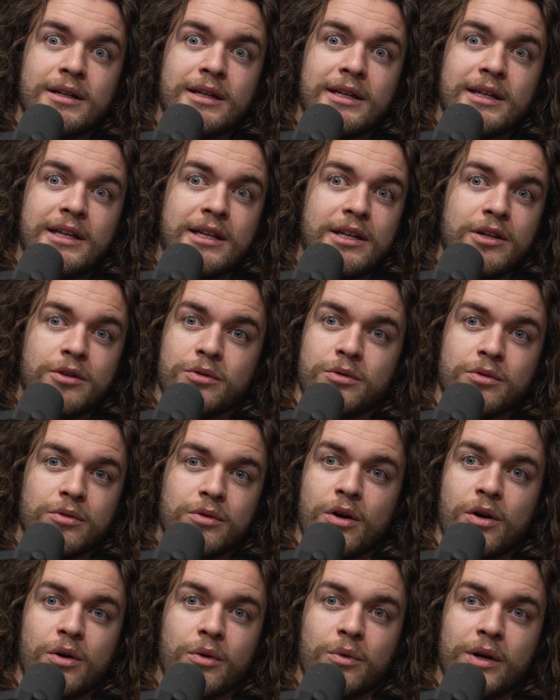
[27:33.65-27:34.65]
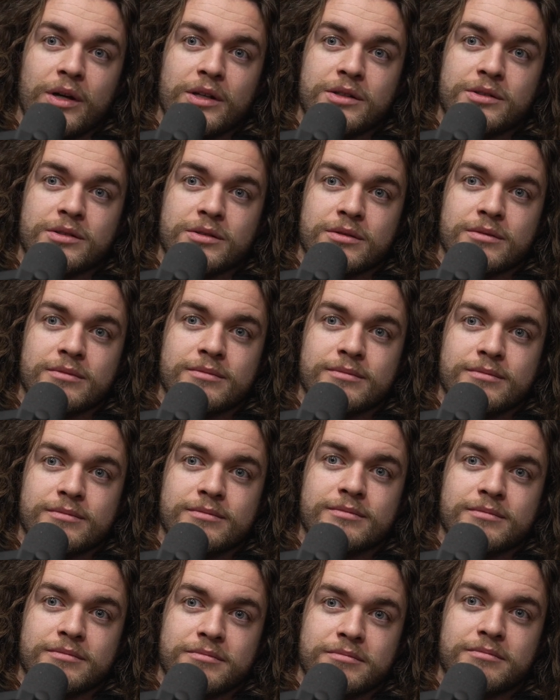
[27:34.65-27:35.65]
he'll always
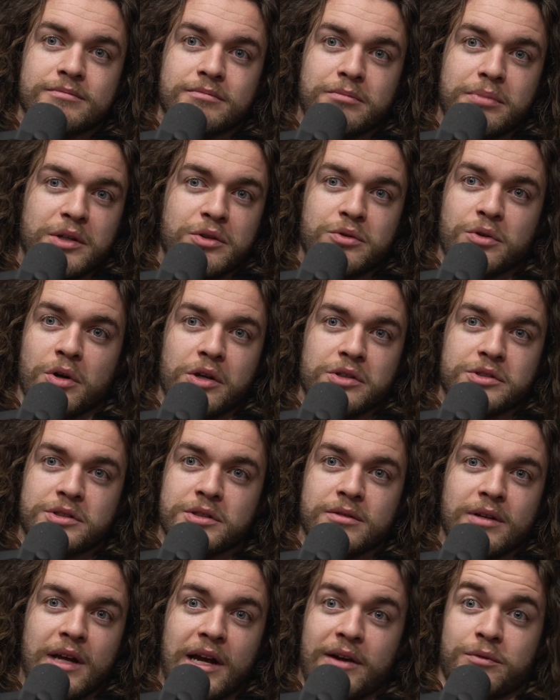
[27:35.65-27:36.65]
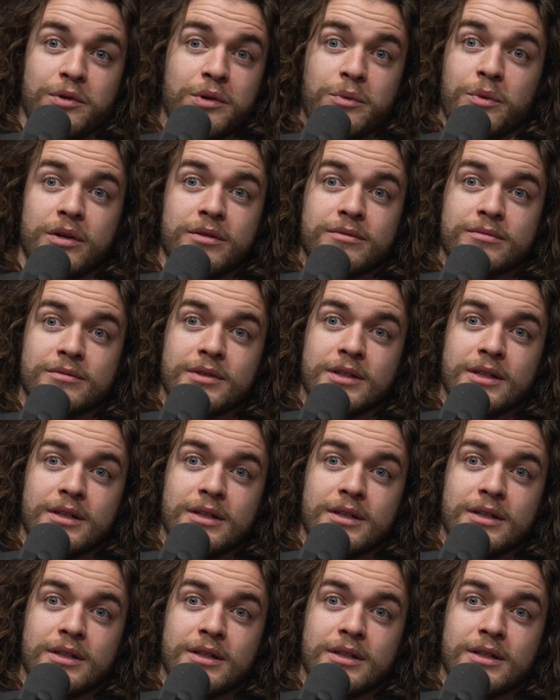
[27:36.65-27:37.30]
be crushing everyone.